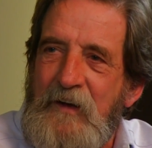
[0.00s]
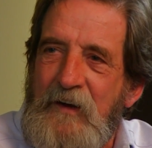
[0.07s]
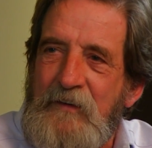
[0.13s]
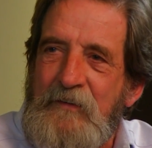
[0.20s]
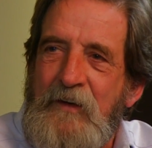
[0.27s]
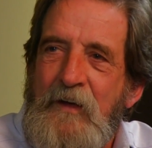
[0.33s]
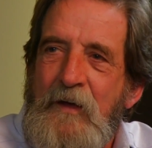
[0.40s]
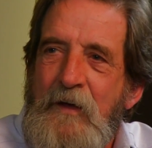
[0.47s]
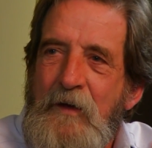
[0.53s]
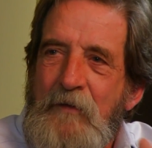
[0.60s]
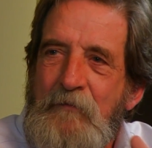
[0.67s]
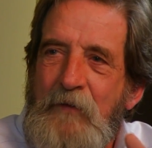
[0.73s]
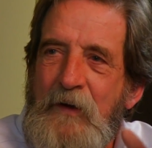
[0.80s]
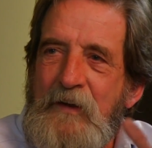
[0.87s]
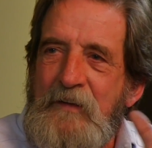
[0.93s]
detox.
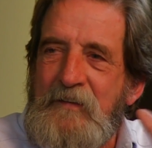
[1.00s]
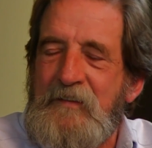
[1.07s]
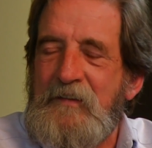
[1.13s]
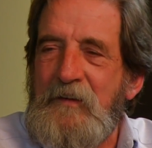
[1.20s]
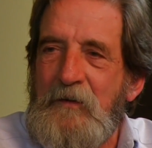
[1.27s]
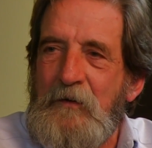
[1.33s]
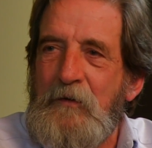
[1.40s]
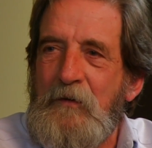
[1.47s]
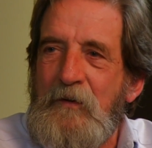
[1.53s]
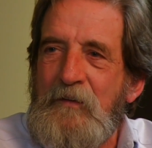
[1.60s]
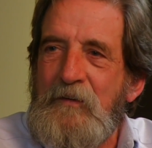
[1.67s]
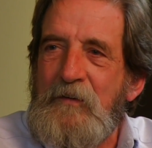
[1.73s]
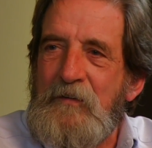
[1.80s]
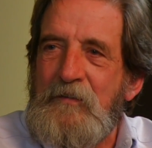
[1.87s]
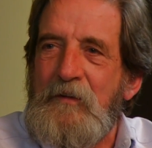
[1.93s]
But it's still,
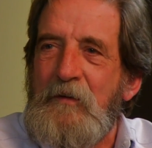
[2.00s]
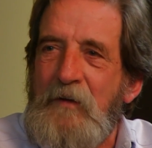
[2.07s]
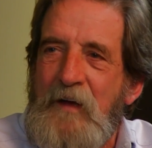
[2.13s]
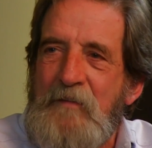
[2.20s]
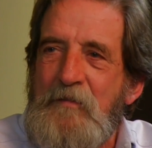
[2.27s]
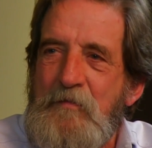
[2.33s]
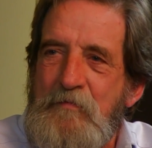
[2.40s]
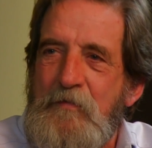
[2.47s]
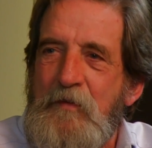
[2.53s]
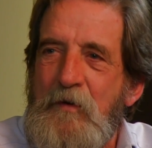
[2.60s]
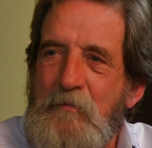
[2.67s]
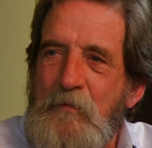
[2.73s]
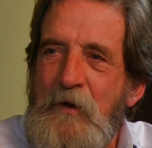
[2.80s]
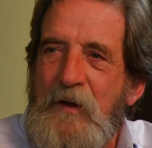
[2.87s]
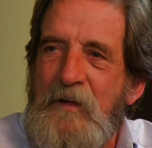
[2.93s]
they're still having
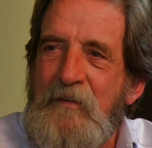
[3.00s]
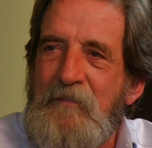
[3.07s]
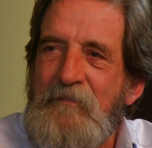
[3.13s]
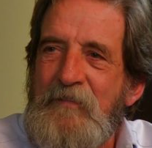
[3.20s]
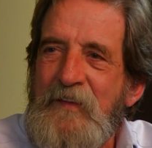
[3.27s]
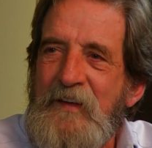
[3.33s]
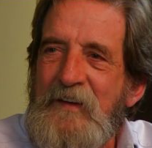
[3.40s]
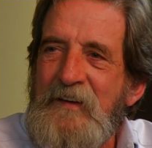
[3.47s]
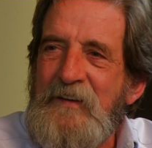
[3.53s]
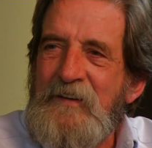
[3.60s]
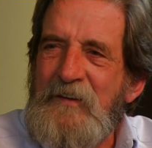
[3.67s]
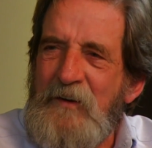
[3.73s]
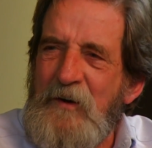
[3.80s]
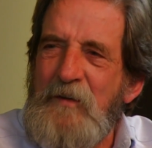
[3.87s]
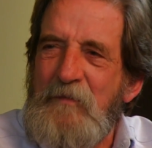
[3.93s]
fun with it.
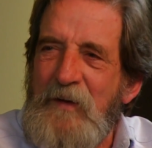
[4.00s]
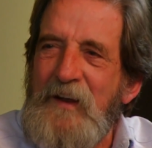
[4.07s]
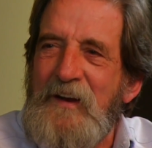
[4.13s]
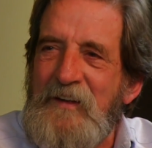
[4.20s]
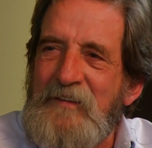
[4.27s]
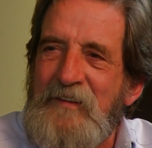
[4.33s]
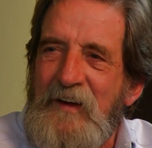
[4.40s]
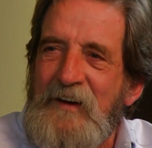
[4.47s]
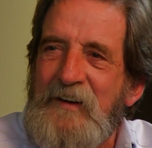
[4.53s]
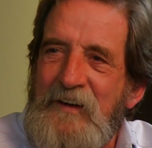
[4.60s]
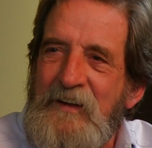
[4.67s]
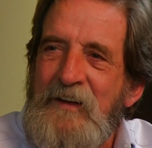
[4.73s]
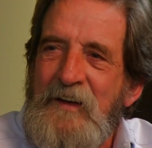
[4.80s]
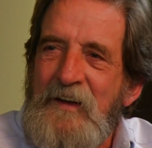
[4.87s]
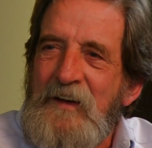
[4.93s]
You know what I mean? It's like
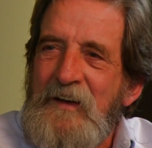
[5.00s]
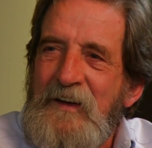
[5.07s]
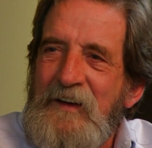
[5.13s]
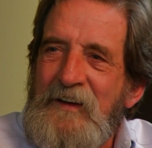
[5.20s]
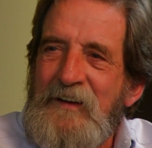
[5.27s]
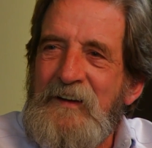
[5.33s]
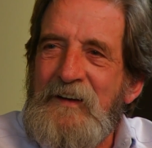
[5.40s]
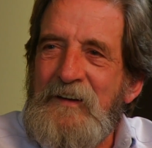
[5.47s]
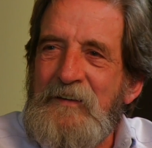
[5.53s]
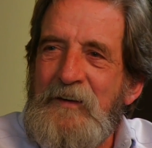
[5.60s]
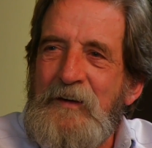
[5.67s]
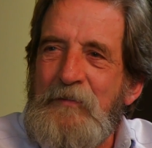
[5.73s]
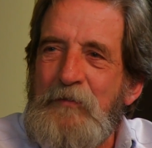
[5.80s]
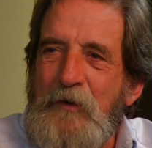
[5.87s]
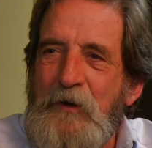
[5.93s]
yeah. a,
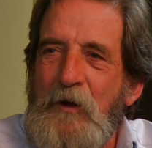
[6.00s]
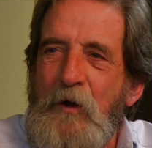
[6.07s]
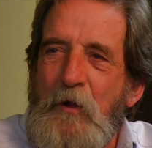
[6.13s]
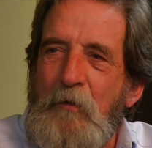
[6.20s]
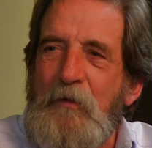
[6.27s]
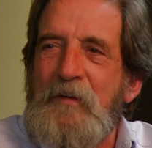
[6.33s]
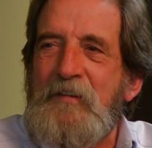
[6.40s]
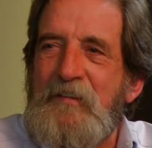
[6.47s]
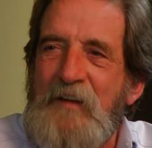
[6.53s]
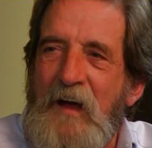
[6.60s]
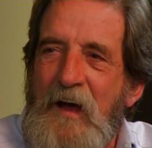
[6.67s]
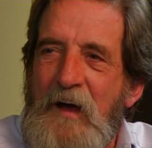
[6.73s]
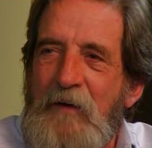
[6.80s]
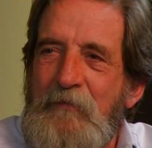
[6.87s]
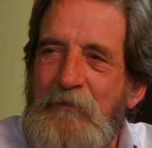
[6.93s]
a, if you could only
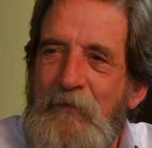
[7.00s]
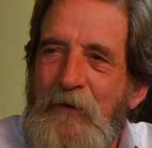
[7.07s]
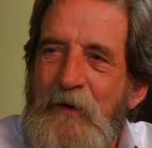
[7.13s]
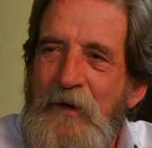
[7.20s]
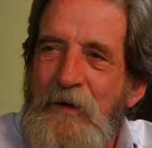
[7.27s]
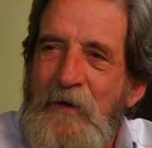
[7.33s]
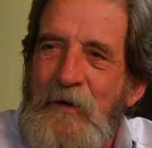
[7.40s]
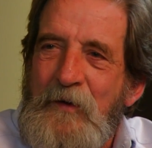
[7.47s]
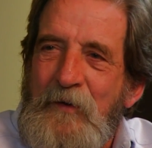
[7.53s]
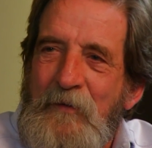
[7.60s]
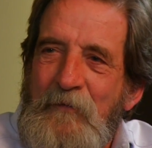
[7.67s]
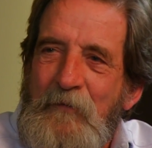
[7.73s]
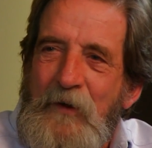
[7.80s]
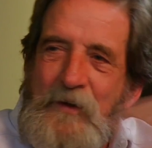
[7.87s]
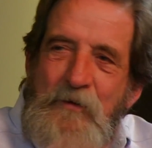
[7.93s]
stop
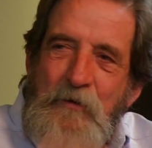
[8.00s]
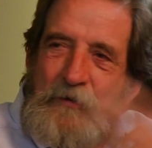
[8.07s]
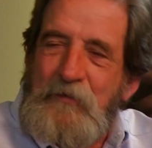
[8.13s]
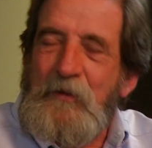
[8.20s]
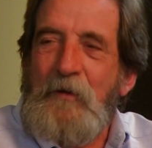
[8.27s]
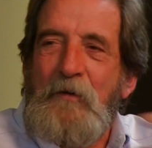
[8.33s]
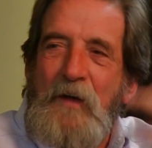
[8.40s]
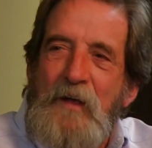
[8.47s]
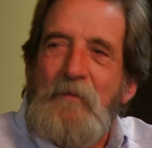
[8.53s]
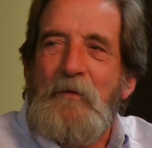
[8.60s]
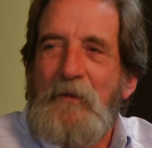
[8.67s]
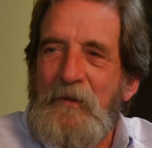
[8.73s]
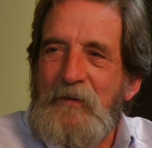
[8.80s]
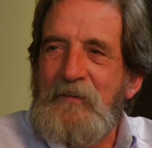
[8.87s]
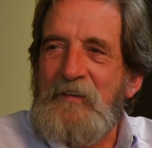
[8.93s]
when you're still
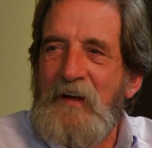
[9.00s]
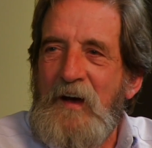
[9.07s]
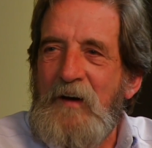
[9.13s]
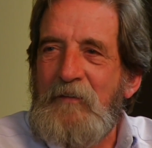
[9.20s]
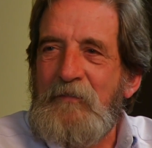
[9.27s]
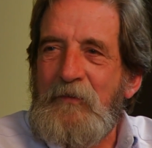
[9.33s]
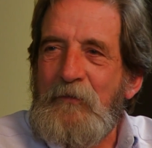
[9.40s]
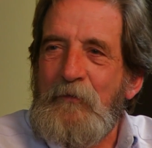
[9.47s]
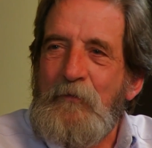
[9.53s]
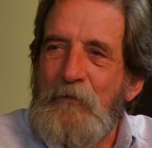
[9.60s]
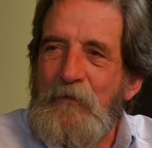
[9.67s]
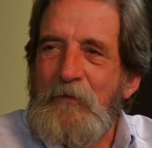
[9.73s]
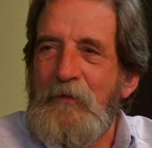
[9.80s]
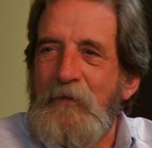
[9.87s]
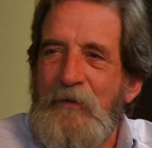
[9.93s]
able to stop,
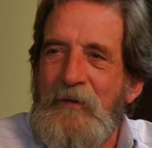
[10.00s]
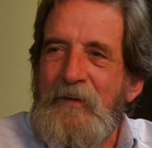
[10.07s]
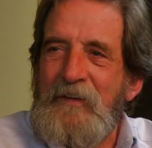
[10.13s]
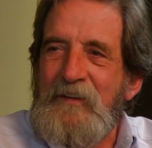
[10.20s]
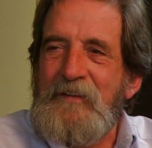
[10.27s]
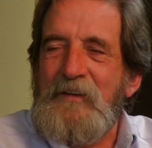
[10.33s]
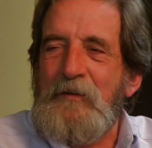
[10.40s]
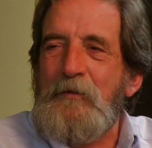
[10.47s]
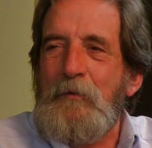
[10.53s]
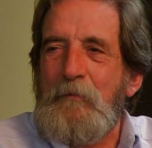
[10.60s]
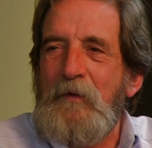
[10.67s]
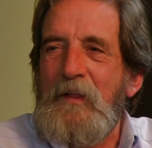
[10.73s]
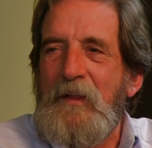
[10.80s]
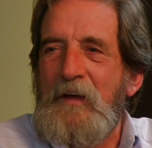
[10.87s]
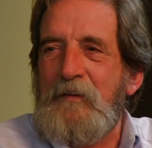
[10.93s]
this would
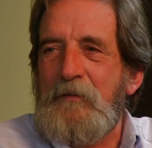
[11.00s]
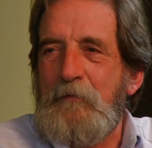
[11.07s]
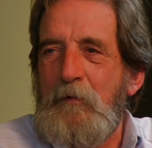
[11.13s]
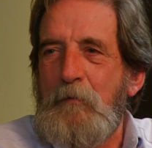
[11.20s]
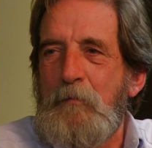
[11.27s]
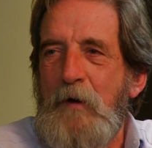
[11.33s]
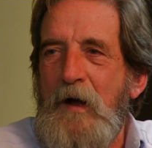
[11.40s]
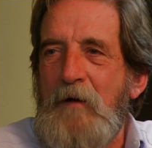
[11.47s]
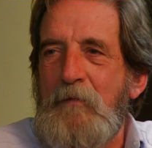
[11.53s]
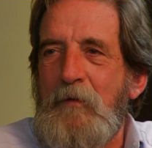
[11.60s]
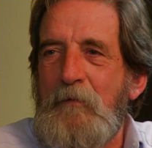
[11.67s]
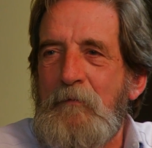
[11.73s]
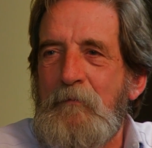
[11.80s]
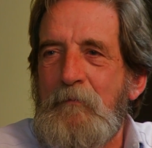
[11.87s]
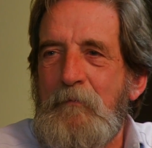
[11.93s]
be less of a
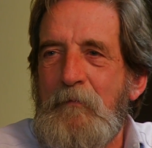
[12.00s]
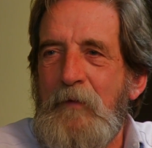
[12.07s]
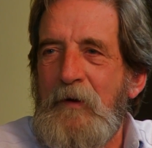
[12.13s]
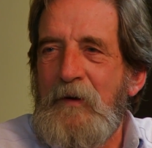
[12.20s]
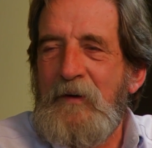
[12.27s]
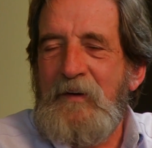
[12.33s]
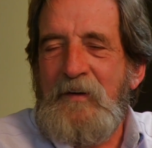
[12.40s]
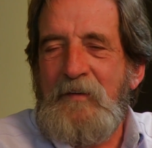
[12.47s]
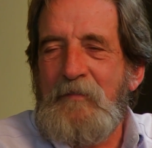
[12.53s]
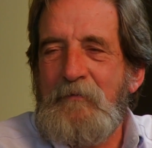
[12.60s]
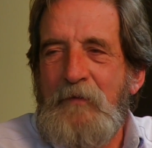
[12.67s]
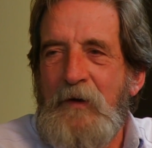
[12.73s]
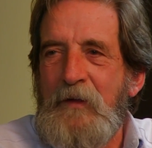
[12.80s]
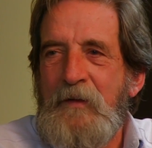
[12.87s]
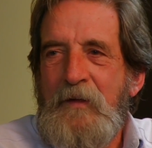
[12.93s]
problem. Yeah. Uh,
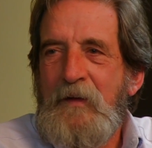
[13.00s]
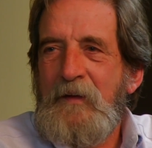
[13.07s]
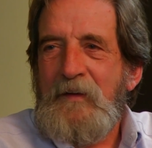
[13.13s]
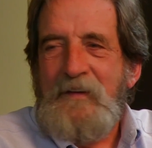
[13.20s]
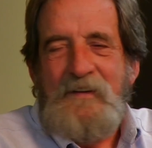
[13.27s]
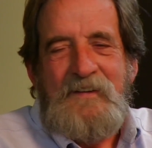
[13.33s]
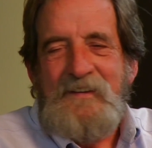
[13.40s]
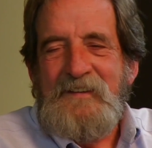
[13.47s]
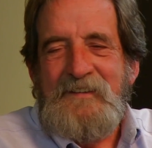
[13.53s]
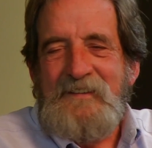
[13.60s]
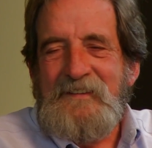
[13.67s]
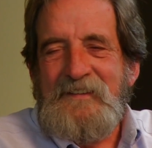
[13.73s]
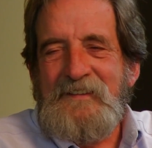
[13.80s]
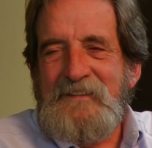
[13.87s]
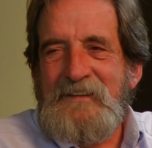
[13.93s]
but
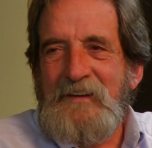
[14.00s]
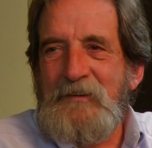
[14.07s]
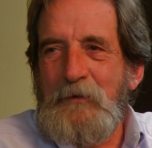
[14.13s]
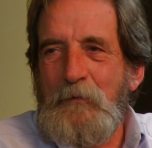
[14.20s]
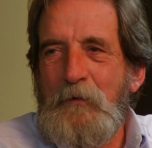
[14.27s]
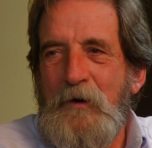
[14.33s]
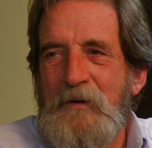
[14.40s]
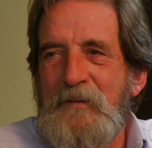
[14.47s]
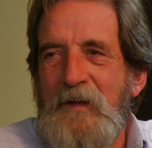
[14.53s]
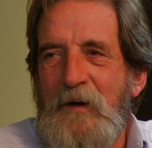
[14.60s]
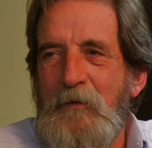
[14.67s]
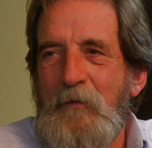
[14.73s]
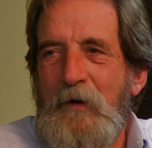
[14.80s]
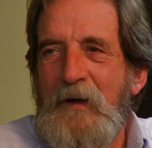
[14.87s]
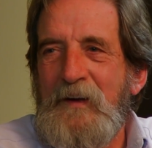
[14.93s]
it doesn't work
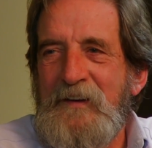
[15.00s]
that way.